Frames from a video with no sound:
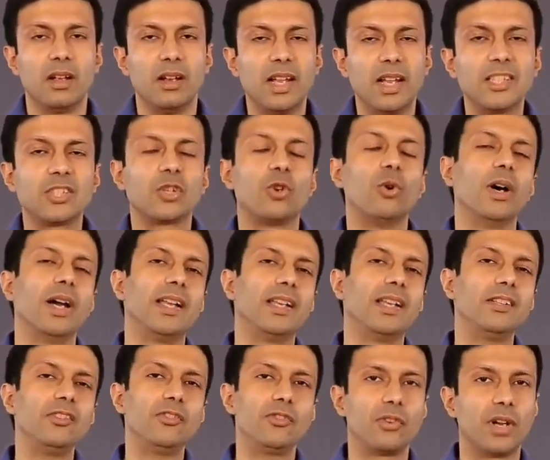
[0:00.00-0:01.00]
Let's go
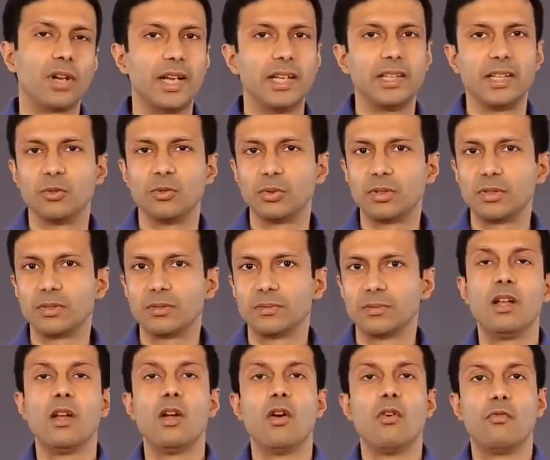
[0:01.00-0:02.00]
ahead and try it out.
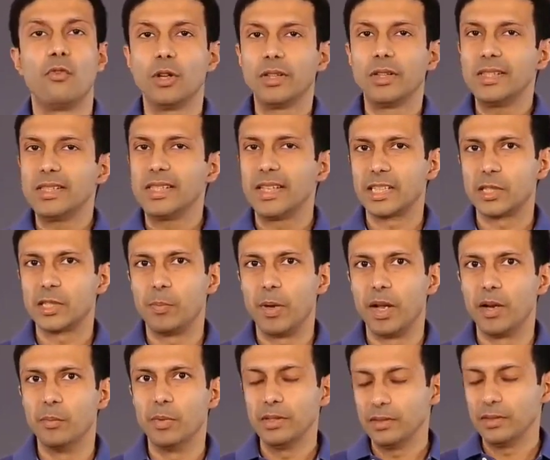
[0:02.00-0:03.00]
For this
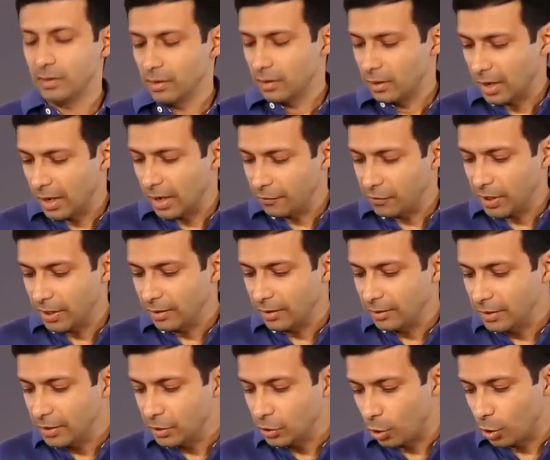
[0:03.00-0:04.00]
experiment, I've
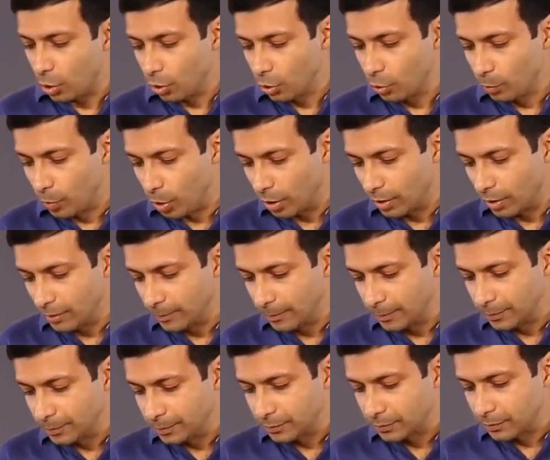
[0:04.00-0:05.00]
taken this hollow ball
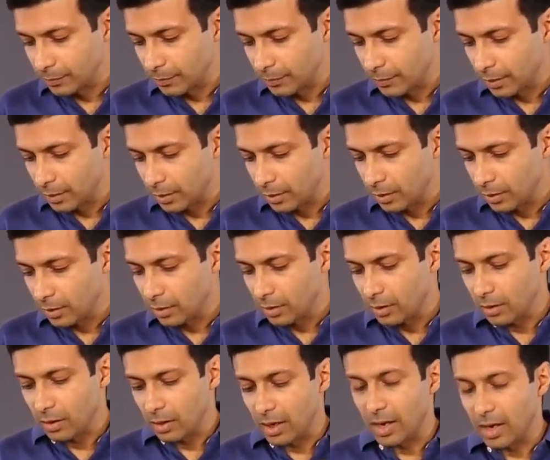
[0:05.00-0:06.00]

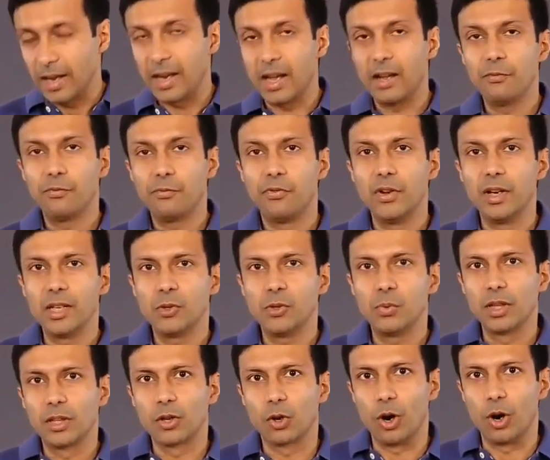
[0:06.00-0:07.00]
and I've filled
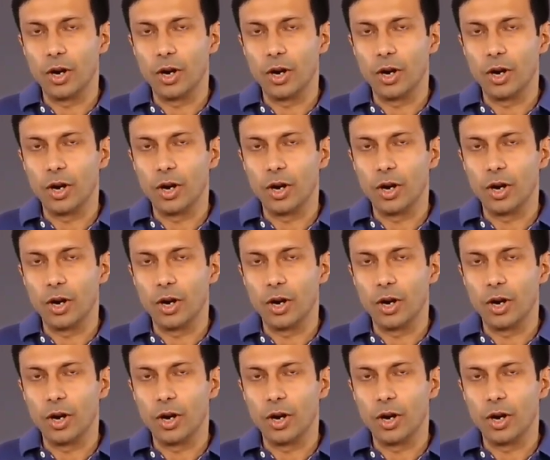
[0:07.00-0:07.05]
it with